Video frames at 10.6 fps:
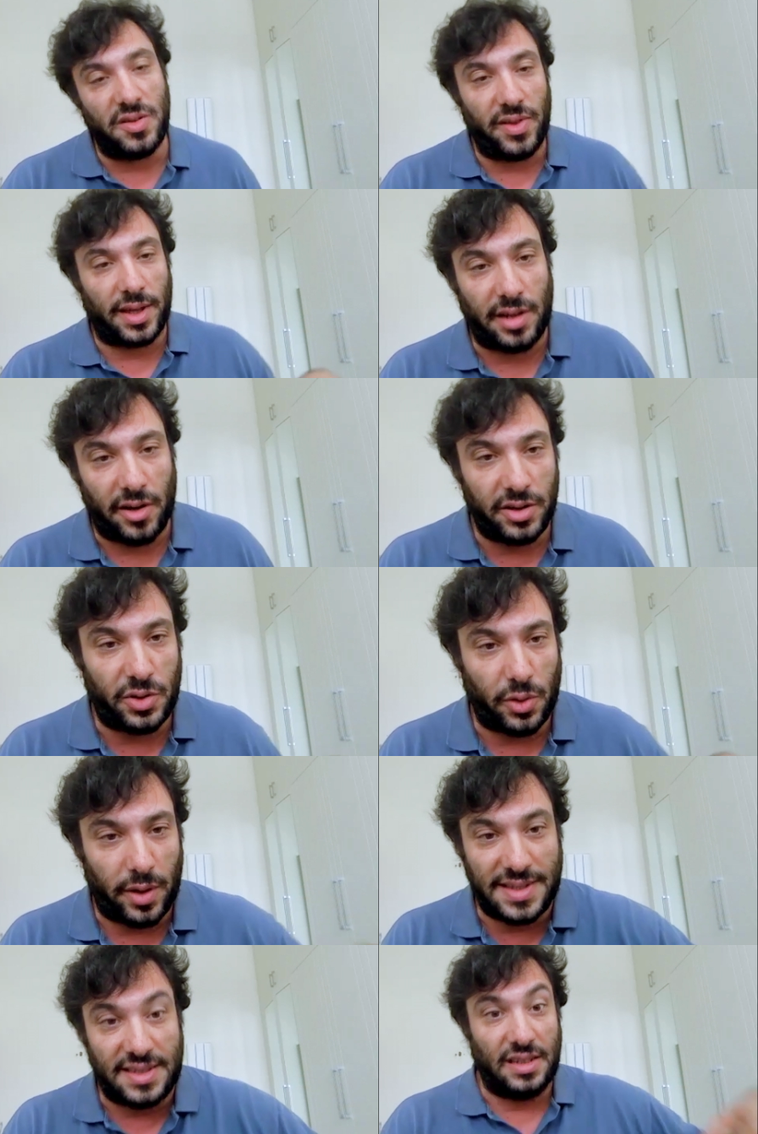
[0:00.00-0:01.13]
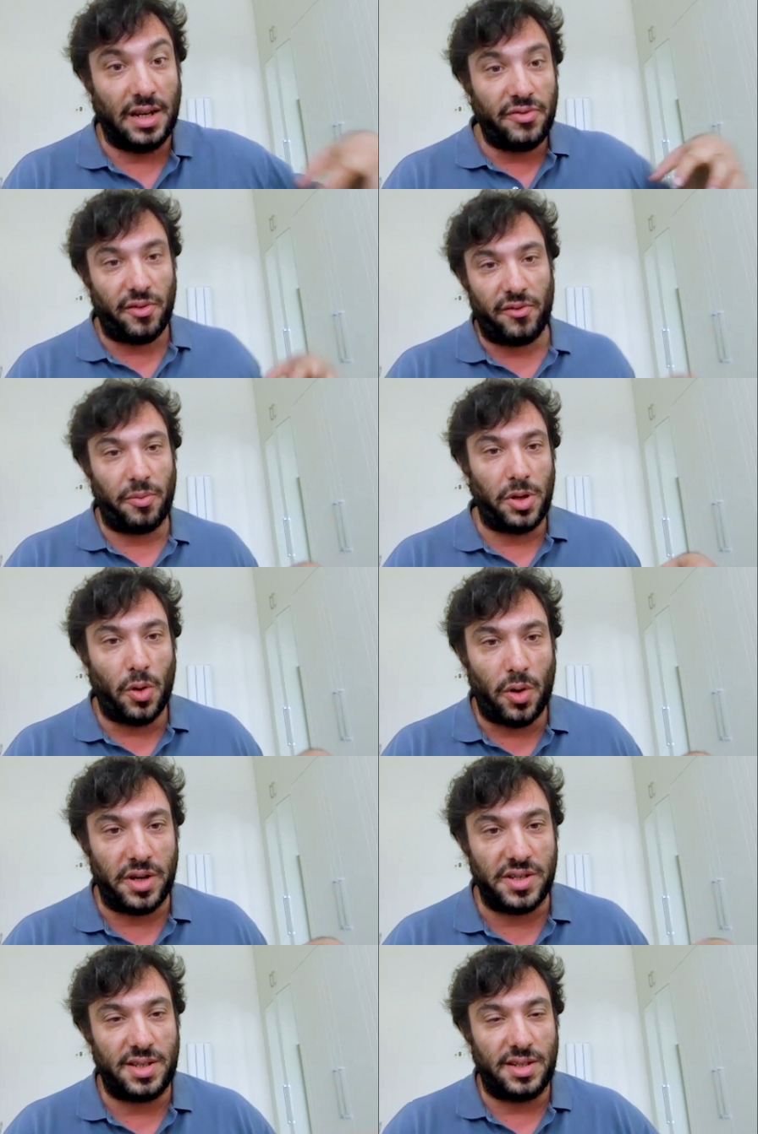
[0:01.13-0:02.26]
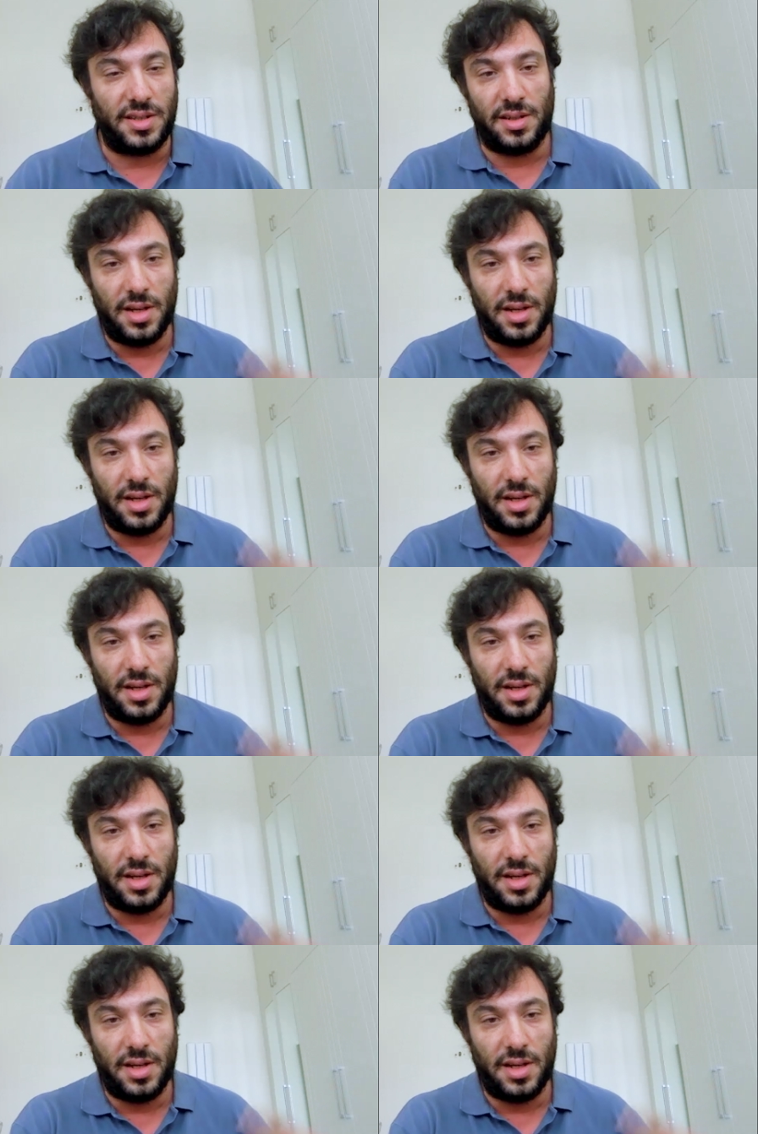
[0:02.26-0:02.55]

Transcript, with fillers: of that territory that's different from yours, and